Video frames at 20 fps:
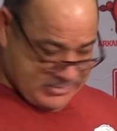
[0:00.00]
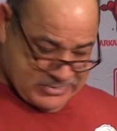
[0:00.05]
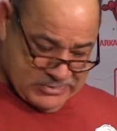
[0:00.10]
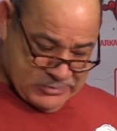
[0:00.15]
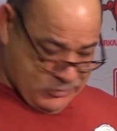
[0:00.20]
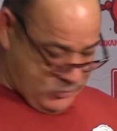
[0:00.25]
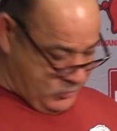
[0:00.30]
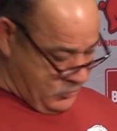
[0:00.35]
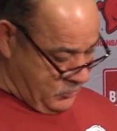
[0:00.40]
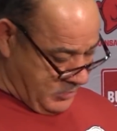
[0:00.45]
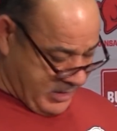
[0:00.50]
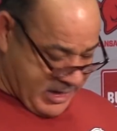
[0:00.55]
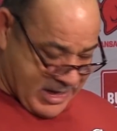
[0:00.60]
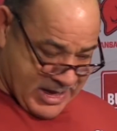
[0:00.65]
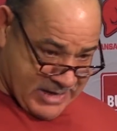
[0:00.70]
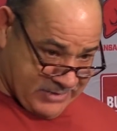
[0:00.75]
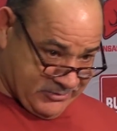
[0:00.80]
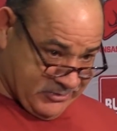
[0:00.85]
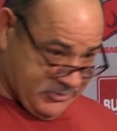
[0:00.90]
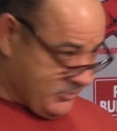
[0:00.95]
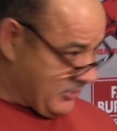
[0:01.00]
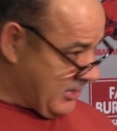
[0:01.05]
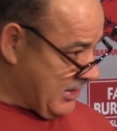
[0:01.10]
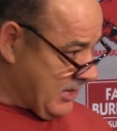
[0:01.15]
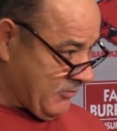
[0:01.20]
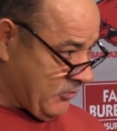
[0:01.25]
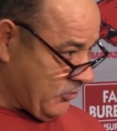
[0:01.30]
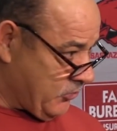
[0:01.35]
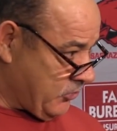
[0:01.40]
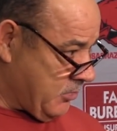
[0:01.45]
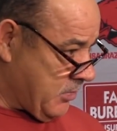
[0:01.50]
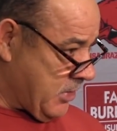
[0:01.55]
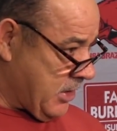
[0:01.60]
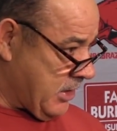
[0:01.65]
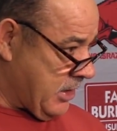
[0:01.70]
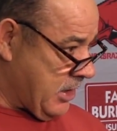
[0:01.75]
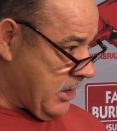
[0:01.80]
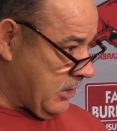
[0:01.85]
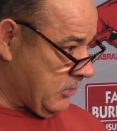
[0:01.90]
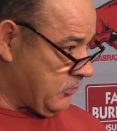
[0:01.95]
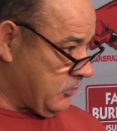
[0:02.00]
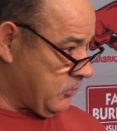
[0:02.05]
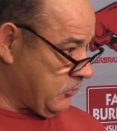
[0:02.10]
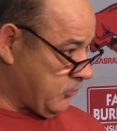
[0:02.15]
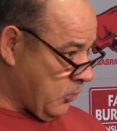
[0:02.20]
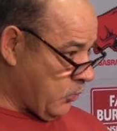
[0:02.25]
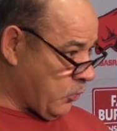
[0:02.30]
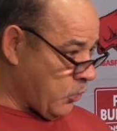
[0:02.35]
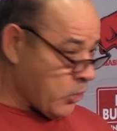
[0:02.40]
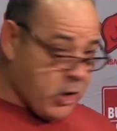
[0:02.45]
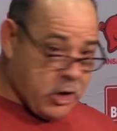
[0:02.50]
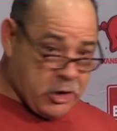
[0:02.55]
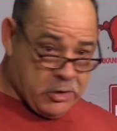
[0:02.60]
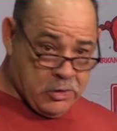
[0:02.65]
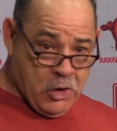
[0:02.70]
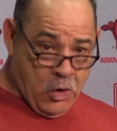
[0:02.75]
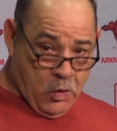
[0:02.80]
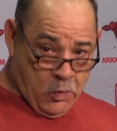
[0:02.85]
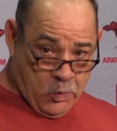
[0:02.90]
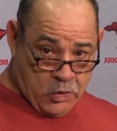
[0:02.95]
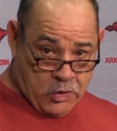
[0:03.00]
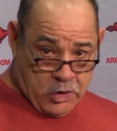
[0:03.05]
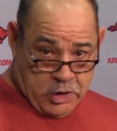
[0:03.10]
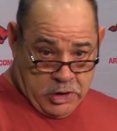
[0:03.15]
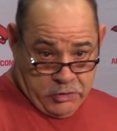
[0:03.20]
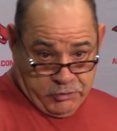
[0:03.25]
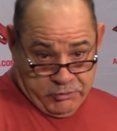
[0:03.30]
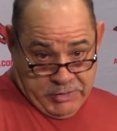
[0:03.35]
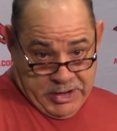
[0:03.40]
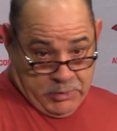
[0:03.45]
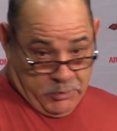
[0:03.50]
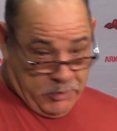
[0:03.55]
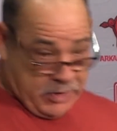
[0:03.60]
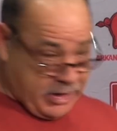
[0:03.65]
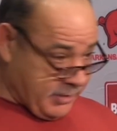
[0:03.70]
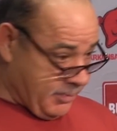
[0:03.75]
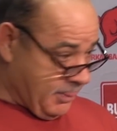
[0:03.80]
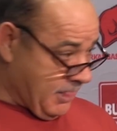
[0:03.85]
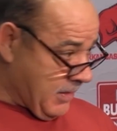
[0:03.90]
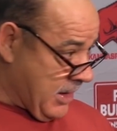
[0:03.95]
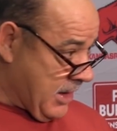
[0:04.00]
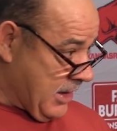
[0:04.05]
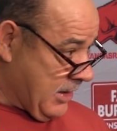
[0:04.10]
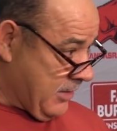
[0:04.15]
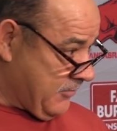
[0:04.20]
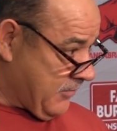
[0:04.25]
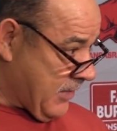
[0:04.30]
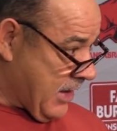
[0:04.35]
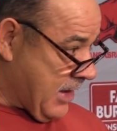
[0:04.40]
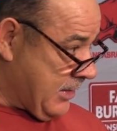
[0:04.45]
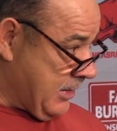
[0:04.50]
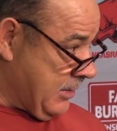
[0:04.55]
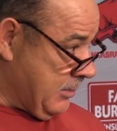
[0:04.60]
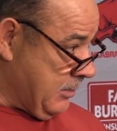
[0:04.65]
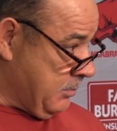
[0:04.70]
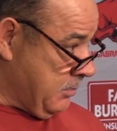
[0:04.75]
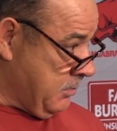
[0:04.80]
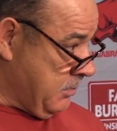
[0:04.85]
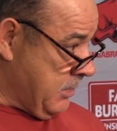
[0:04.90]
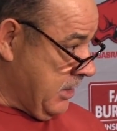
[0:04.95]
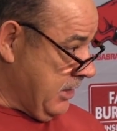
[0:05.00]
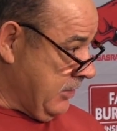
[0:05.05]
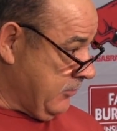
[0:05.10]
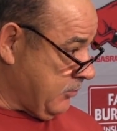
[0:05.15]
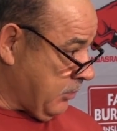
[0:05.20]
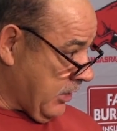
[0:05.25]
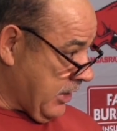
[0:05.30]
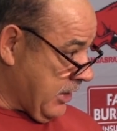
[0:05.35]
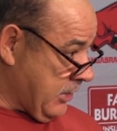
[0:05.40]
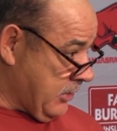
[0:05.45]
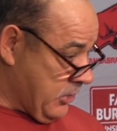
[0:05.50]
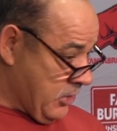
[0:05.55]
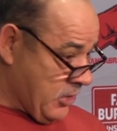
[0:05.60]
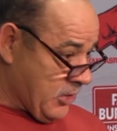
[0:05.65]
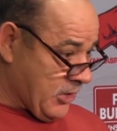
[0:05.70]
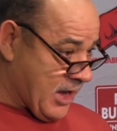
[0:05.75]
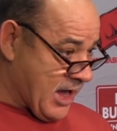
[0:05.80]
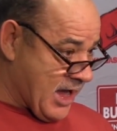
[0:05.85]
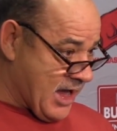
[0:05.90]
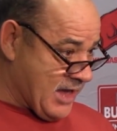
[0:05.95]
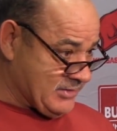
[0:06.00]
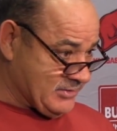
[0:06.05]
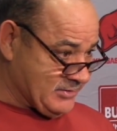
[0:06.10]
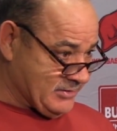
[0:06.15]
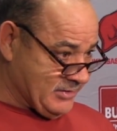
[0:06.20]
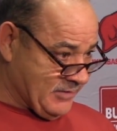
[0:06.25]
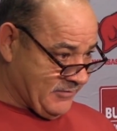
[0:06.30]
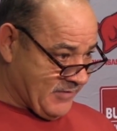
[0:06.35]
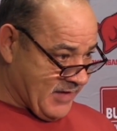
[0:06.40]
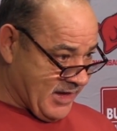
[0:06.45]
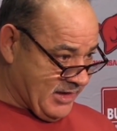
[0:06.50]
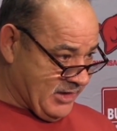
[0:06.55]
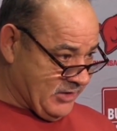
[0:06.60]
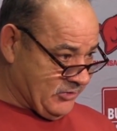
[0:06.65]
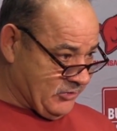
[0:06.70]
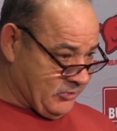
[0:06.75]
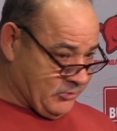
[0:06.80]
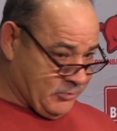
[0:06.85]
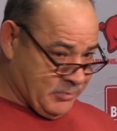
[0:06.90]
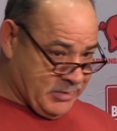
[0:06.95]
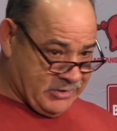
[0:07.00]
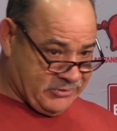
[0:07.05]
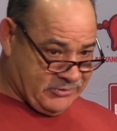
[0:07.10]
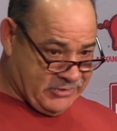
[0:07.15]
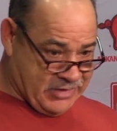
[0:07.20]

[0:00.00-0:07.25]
you guys, it's time for somebody else. So we're gonna go try to win. And if that means playing the young guys, if that gives us the best